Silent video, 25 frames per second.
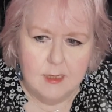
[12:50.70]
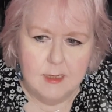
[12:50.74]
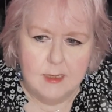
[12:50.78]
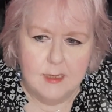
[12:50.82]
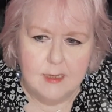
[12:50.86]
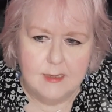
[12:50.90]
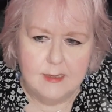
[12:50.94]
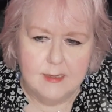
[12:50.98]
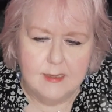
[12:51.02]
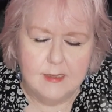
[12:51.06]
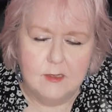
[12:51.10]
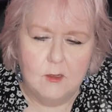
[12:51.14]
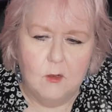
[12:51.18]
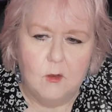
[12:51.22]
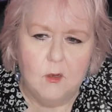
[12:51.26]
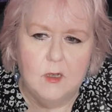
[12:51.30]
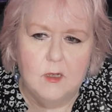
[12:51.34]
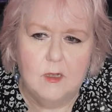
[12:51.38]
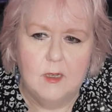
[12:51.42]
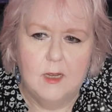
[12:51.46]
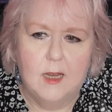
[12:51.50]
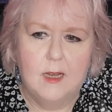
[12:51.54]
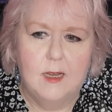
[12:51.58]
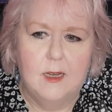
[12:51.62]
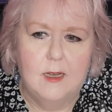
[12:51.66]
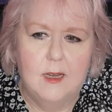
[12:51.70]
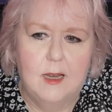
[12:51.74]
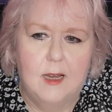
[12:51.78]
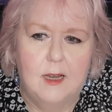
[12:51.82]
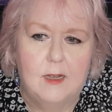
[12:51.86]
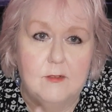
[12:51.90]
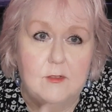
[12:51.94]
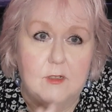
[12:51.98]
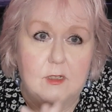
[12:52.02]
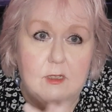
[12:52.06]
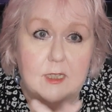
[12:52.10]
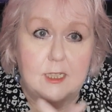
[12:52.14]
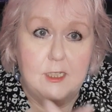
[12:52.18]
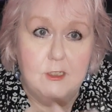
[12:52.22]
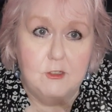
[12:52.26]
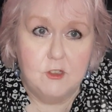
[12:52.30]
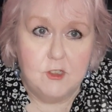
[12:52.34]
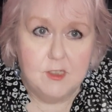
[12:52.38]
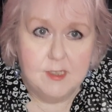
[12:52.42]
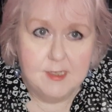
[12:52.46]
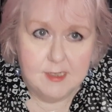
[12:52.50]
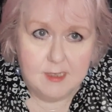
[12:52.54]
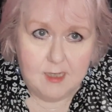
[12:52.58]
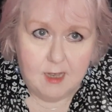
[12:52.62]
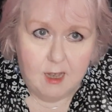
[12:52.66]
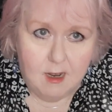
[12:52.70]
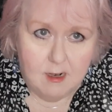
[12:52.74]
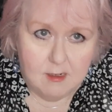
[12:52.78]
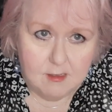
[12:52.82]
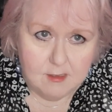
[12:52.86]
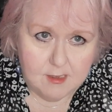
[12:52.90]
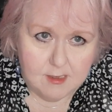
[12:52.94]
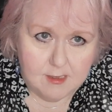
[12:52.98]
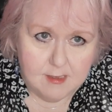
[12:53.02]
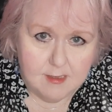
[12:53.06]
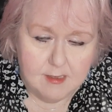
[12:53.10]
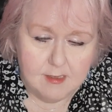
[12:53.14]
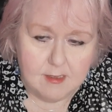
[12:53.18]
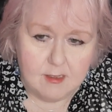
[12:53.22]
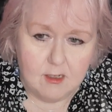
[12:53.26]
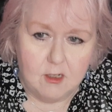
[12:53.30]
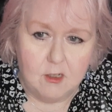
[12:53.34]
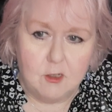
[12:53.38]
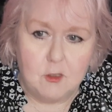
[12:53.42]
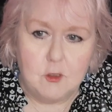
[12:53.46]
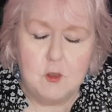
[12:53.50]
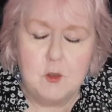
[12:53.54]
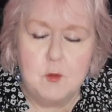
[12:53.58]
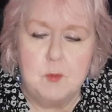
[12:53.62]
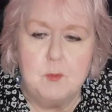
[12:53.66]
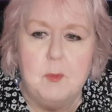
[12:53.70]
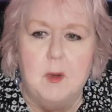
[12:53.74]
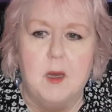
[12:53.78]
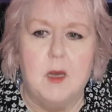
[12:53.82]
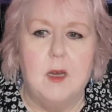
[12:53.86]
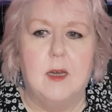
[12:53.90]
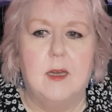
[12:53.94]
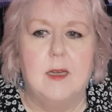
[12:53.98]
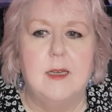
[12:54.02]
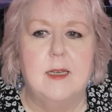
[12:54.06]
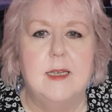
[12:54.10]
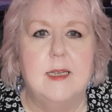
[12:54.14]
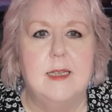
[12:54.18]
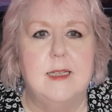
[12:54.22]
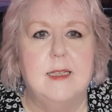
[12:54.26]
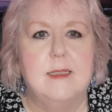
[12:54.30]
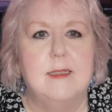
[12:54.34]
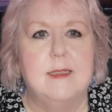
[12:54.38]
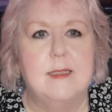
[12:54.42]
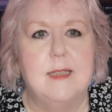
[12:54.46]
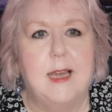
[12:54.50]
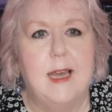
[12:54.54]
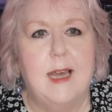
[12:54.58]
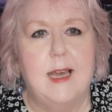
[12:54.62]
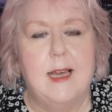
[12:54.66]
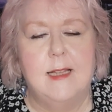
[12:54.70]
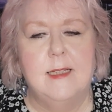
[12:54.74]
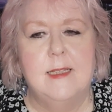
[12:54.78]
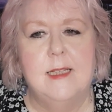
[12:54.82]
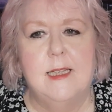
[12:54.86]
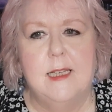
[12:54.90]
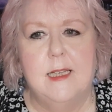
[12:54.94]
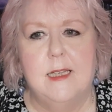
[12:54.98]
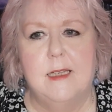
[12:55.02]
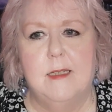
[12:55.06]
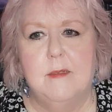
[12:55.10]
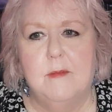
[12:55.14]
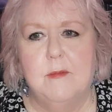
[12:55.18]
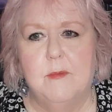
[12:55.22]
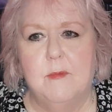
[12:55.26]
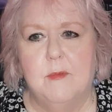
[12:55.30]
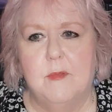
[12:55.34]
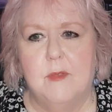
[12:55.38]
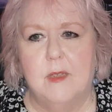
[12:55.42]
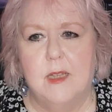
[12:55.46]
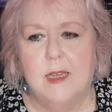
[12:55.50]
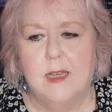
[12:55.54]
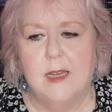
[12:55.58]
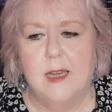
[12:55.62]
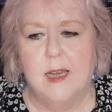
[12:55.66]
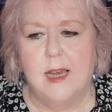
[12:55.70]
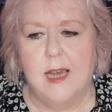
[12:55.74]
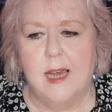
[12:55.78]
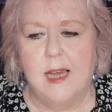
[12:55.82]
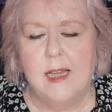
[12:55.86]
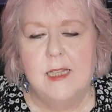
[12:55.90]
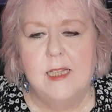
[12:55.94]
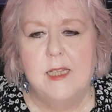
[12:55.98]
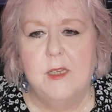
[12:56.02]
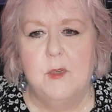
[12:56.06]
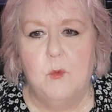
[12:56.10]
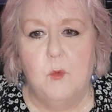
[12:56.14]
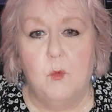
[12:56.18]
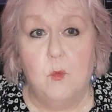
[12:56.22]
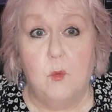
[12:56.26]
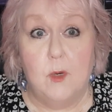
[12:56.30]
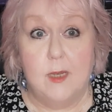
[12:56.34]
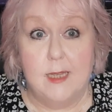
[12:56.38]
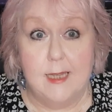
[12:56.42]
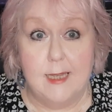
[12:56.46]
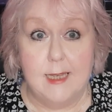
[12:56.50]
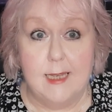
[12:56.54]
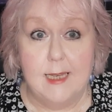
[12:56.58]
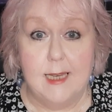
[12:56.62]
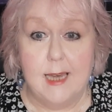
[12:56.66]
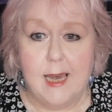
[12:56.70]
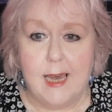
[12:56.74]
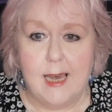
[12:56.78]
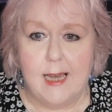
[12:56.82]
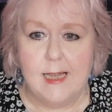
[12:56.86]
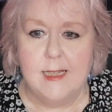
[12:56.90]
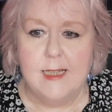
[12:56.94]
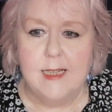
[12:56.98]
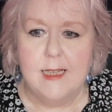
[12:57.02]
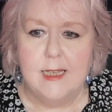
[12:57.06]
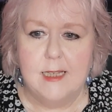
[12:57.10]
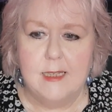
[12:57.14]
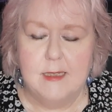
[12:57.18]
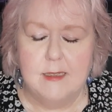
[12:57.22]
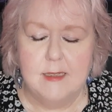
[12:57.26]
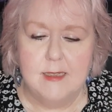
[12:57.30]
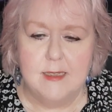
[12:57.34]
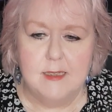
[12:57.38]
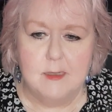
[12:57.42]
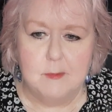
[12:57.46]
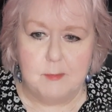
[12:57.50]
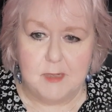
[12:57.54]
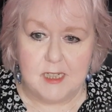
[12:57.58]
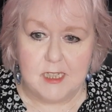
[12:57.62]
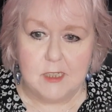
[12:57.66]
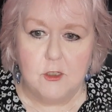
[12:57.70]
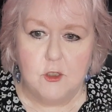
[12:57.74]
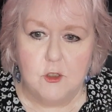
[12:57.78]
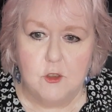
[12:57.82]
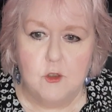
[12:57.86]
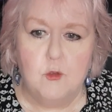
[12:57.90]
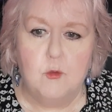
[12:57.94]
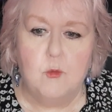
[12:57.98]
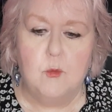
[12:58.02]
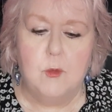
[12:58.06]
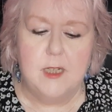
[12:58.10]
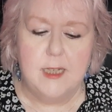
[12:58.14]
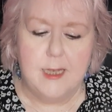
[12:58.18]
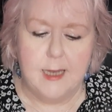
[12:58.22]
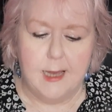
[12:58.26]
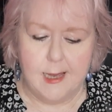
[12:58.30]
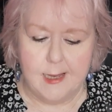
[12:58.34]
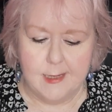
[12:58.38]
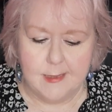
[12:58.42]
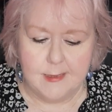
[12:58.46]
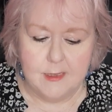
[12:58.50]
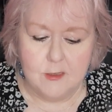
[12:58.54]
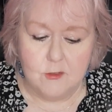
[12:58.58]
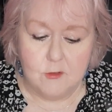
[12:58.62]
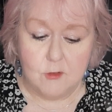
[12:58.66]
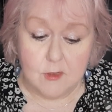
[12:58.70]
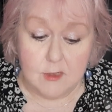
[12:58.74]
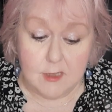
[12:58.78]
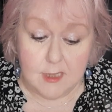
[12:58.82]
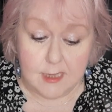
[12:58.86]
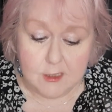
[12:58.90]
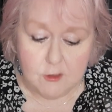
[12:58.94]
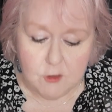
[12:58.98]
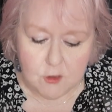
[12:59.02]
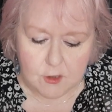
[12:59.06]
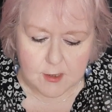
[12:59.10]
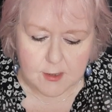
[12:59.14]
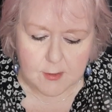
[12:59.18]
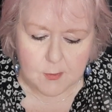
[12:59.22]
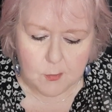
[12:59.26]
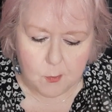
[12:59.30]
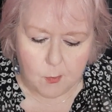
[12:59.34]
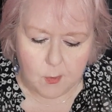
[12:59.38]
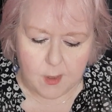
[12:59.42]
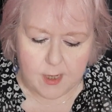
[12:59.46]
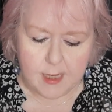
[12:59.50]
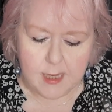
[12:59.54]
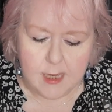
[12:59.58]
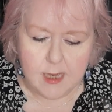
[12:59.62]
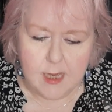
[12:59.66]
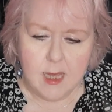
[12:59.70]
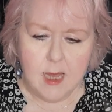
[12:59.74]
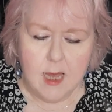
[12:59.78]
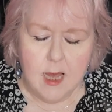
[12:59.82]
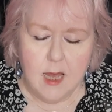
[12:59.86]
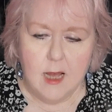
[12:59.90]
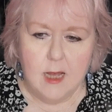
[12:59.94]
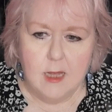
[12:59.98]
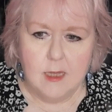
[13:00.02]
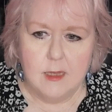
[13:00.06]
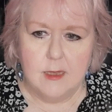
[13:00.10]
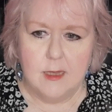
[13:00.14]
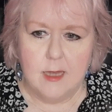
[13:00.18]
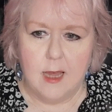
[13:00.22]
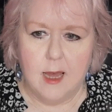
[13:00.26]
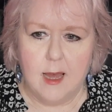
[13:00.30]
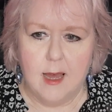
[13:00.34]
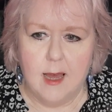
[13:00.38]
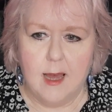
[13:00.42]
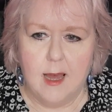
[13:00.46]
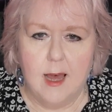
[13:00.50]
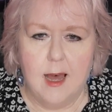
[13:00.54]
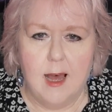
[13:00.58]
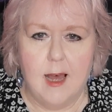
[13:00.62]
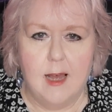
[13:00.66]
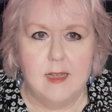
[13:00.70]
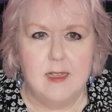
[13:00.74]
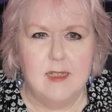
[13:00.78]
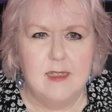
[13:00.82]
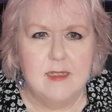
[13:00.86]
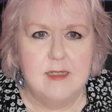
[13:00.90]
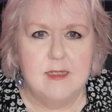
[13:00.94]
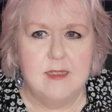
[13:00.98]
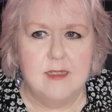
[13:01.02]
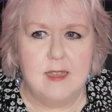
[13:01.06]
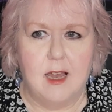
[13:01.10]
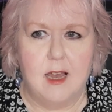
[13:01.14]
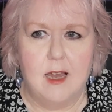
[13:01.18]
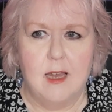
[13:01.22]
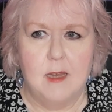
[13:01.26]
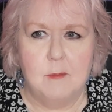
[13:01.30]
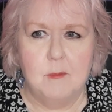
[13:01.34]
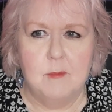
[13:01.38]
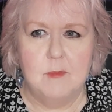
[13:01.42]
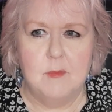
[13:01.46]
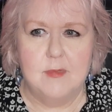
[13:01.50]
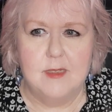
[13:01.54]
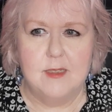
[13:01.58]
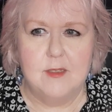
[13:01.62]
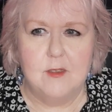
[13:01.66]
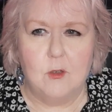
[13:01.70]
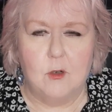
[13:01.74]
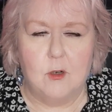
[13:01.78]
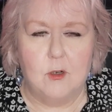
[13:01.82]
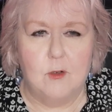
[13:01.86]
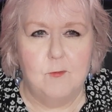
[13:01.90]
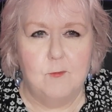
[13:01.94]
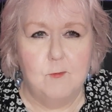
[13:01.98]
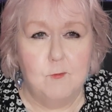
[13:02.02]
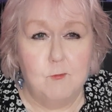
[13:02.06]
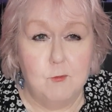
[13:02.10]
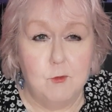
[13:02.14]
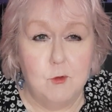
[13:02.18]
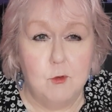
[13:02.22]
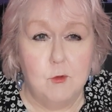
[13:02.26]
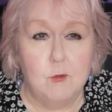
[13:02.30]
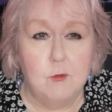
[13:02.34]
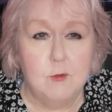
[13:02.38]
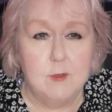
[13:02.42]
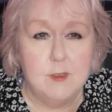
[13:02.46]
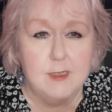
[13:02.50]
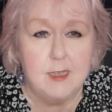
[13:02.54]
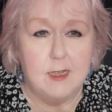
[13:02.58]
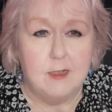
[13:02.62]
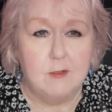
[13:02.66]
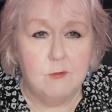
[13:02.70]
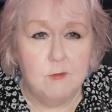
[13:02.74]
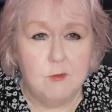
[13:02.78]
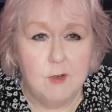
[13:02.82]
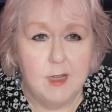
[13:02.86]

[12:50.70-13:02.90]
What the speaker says: It's not a religious card as such, but it's any way, any spiritual way, any religious way that has sort of rules and